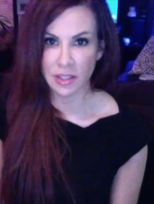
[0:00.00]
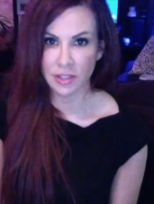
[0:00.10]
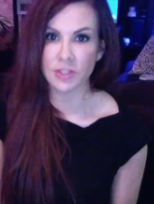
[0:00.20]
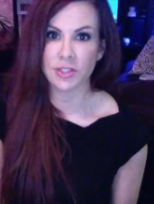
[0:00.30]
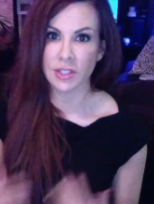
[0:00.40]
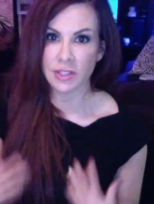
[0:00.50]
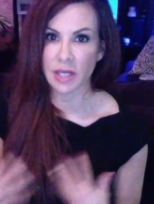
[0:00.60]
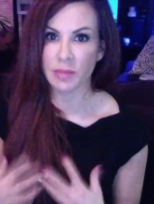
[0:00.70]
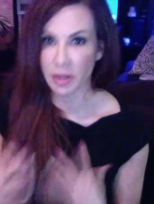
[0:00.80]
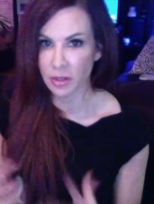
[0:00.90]
He just thinks
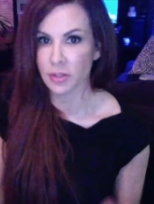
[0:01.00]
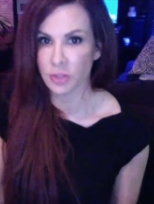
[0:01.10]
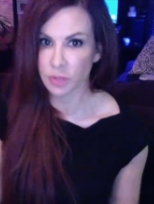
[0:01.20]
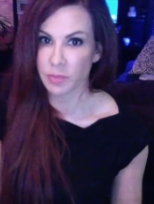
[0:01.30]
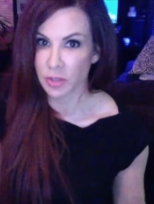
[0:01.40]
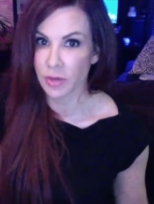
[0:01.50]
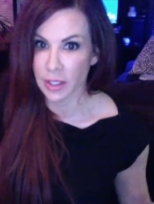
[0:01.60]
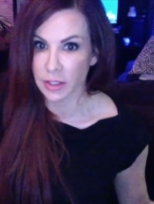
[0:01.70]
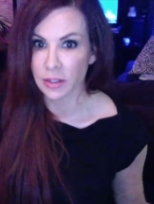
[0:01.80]
that America should be great.